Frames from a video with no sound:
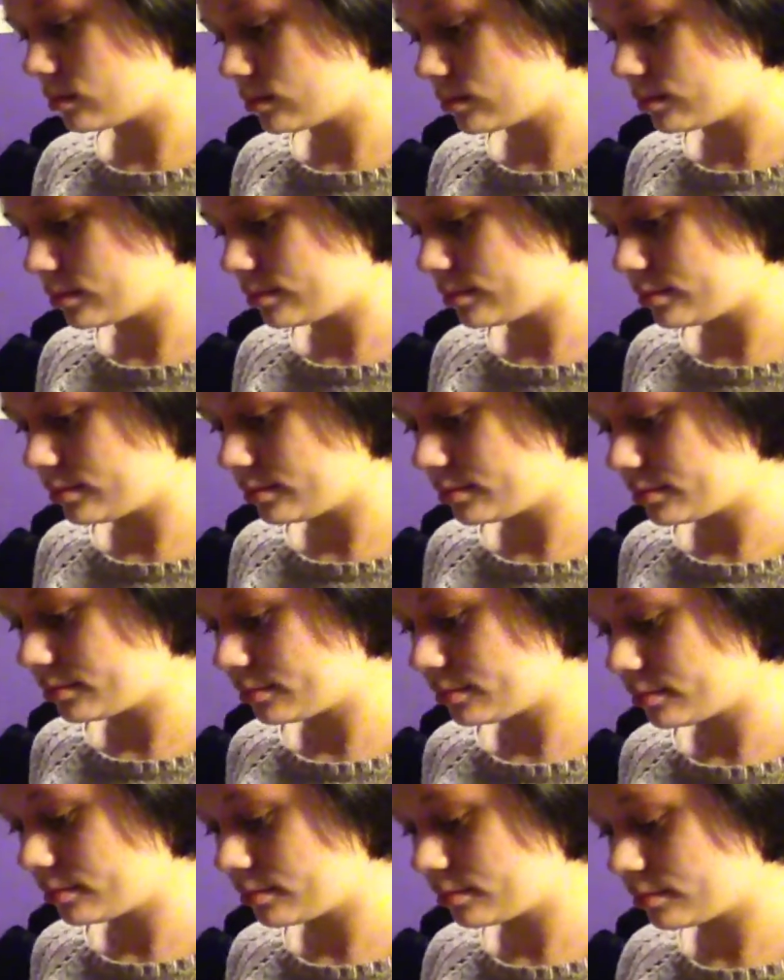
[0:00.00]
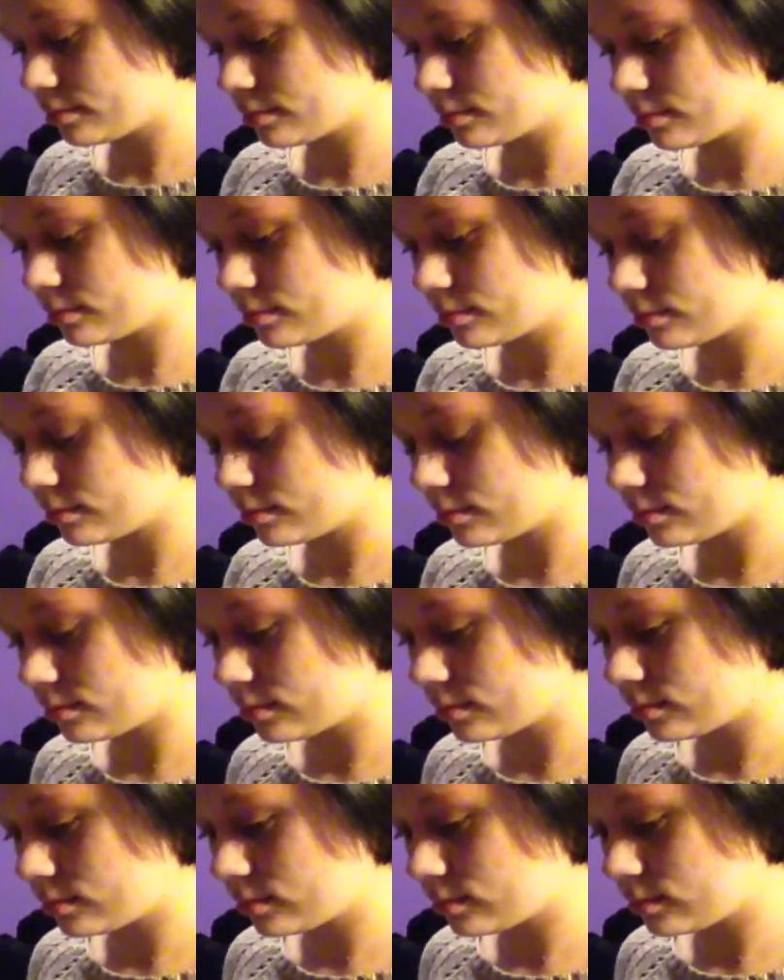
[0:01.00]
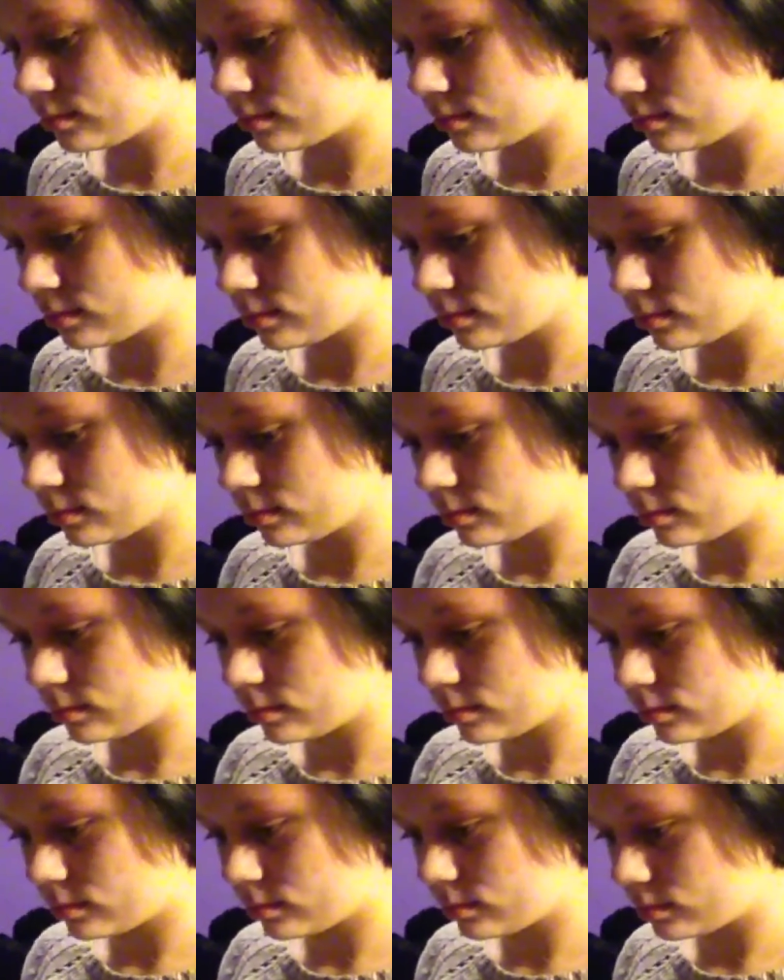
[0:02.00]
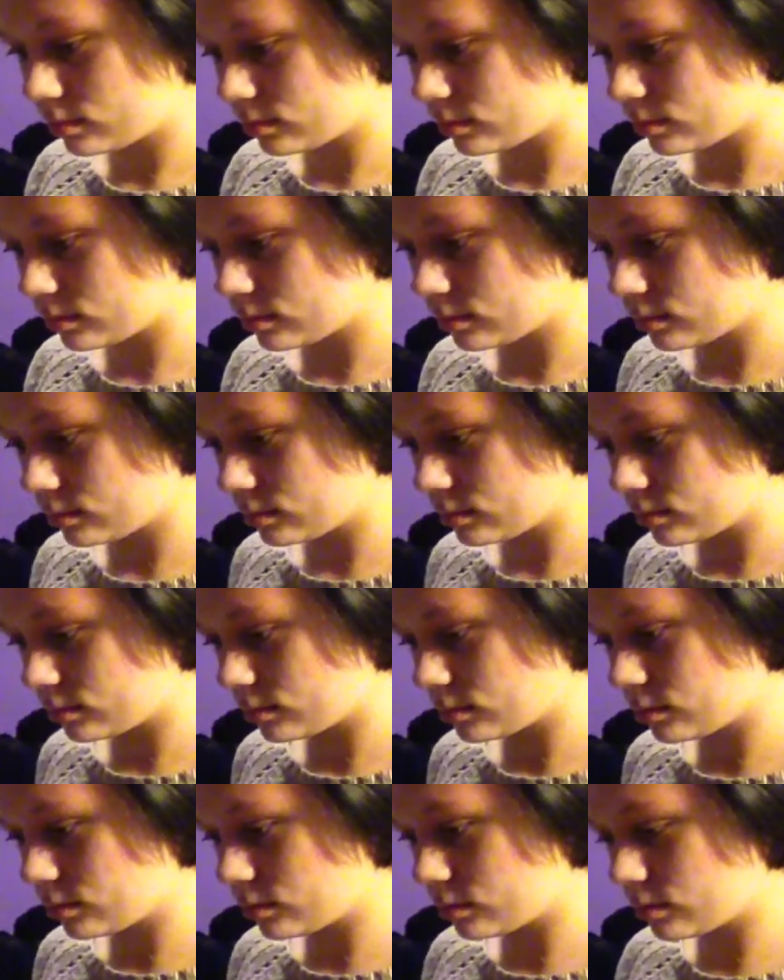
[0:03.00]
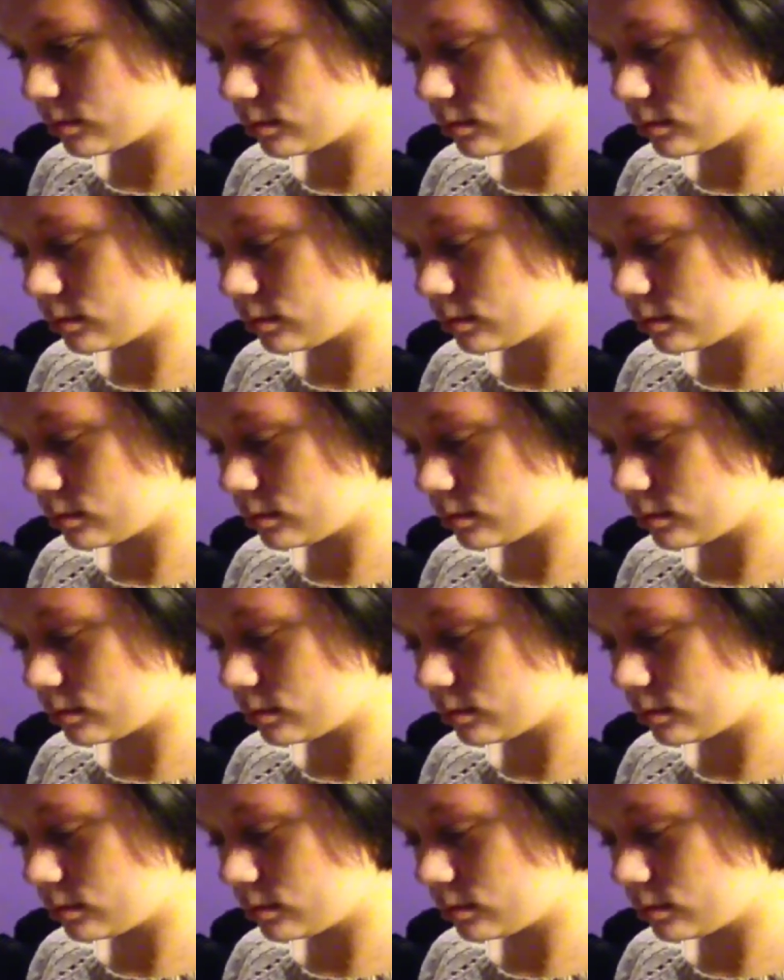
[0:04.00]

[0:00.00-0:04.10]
[no speech]